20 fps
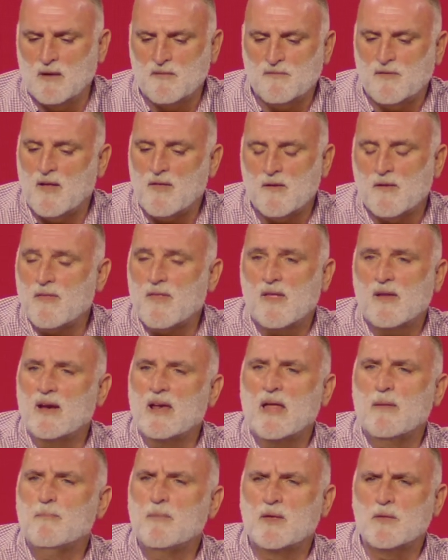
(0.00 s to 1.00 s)
father didn't
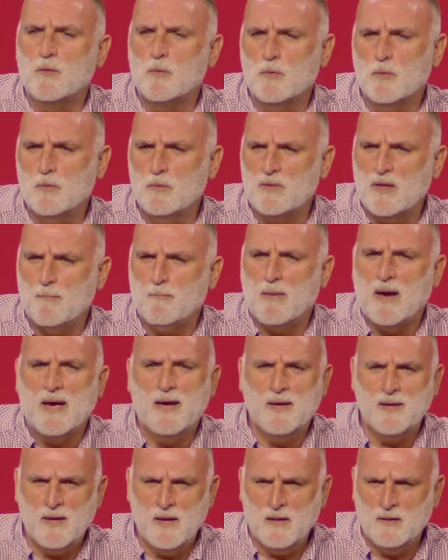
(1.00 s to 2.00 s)
let me do the
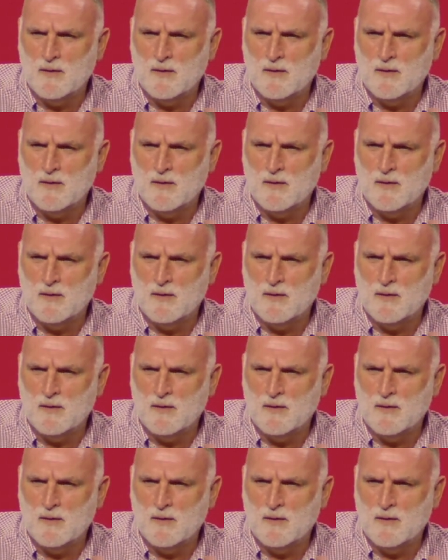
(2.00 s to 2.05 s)
paella,